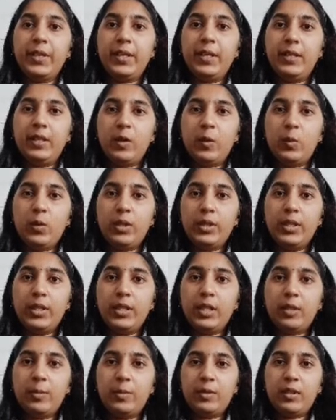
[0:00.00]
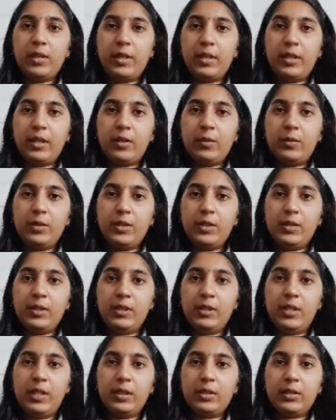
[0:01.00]
the working capital account is
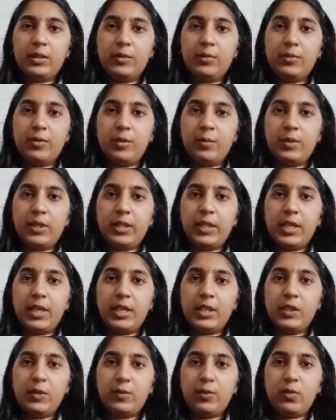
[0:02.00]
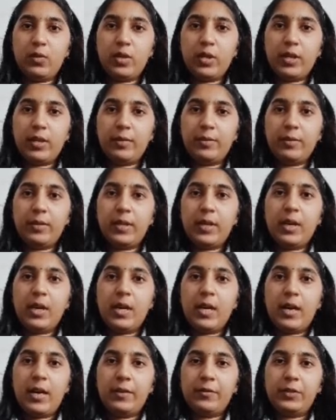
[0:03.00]
deducted from the cash flow
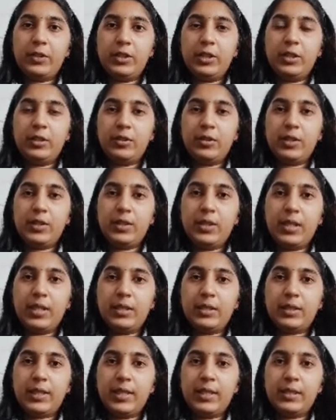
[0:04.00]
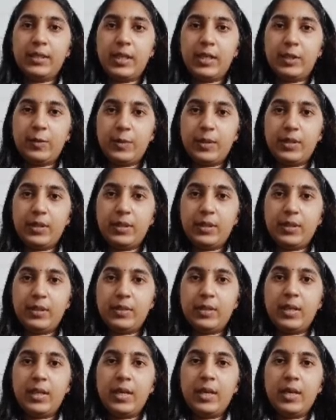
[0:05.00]
after interest and tax expenses.
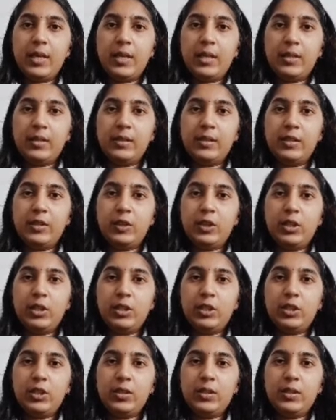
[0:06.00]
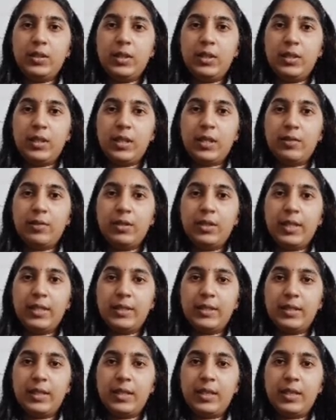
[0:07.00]
Hence, changes in current
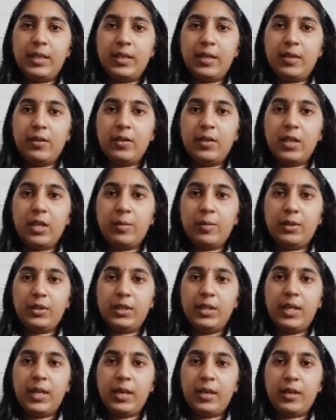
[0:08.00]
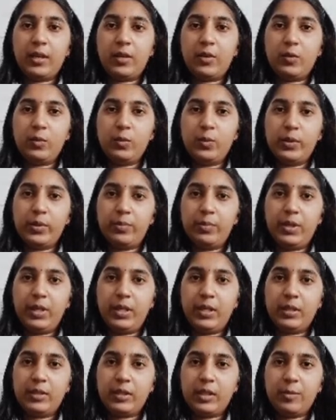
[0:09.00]
asset and current liability account will be
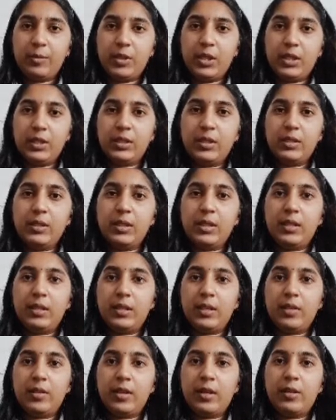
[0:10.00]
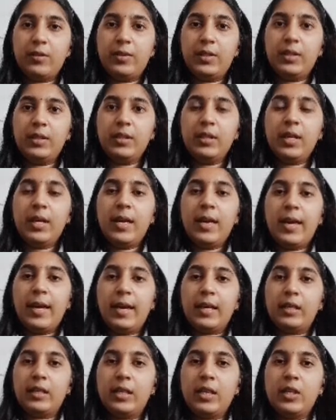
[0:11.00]
subtracted in arriving at
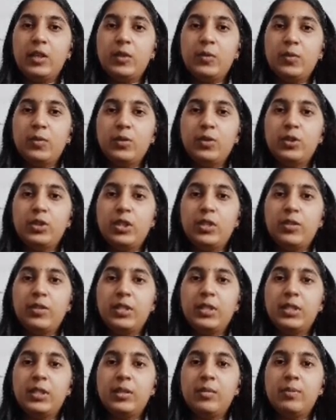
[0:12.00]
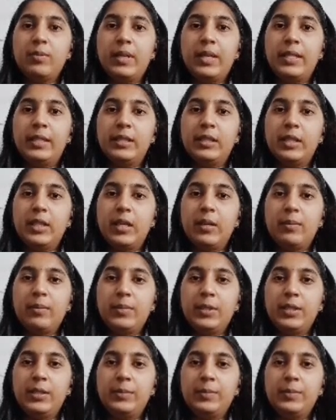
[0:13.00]
cash flow generated by the company.